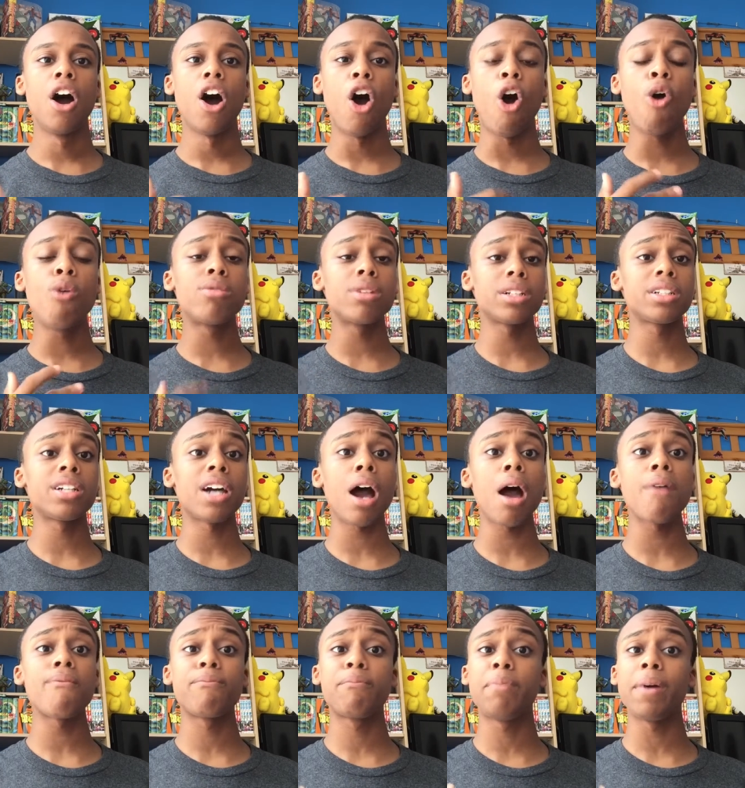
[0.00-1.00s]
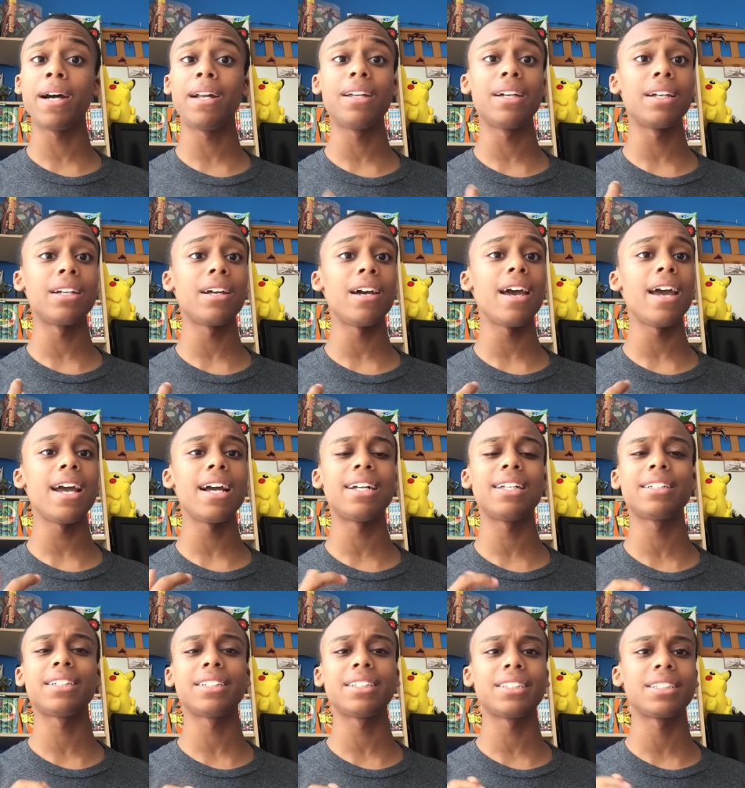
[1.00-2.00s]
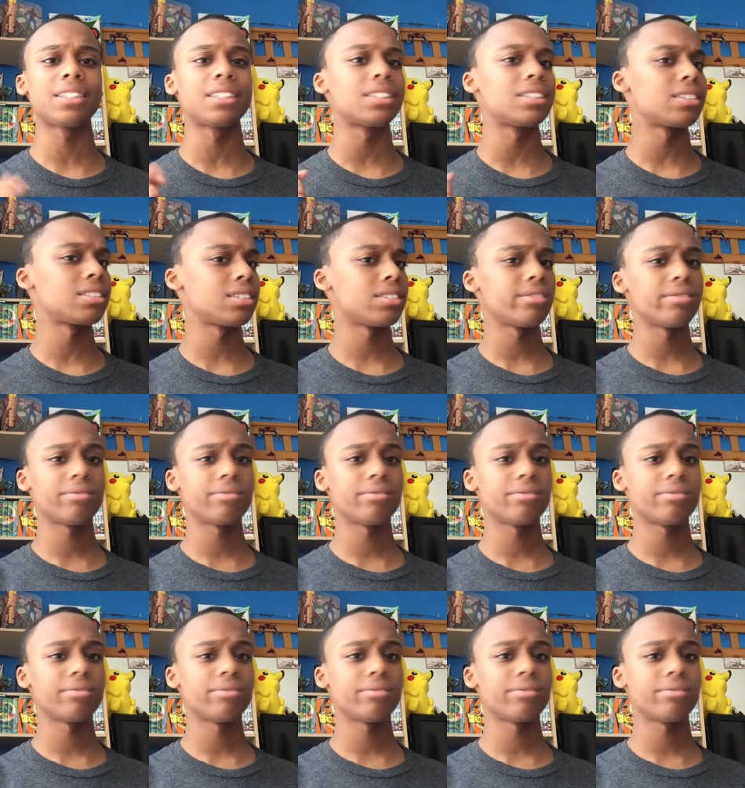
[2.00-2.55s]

over-the-top villain, and just